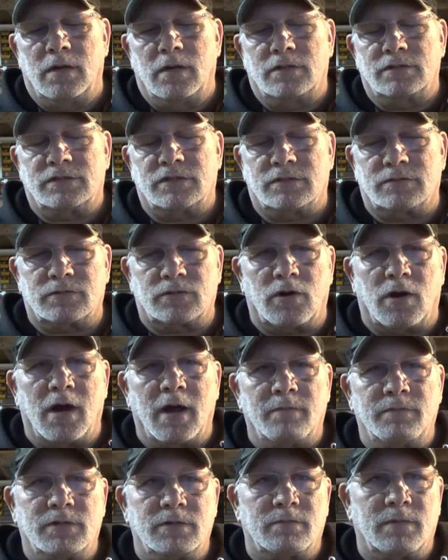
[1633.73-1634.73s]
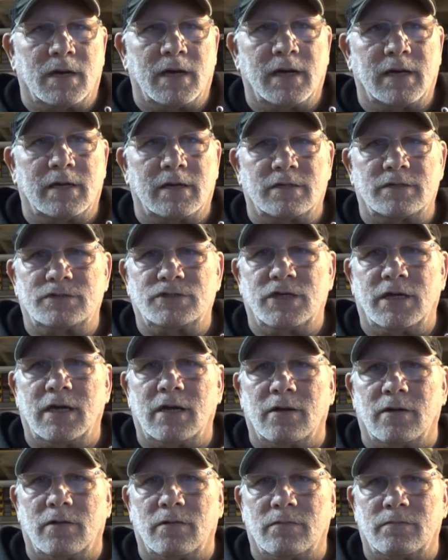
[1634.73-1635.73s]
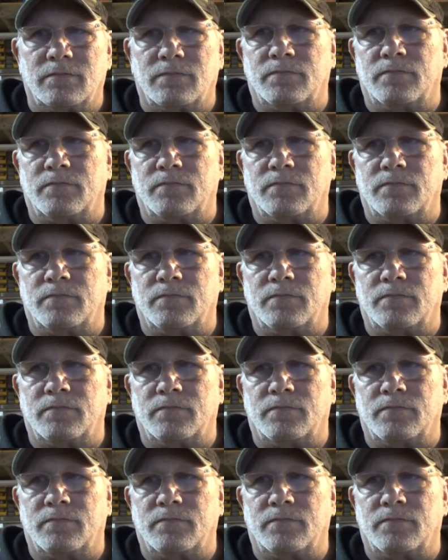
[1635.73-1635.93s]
subscribe to my channel,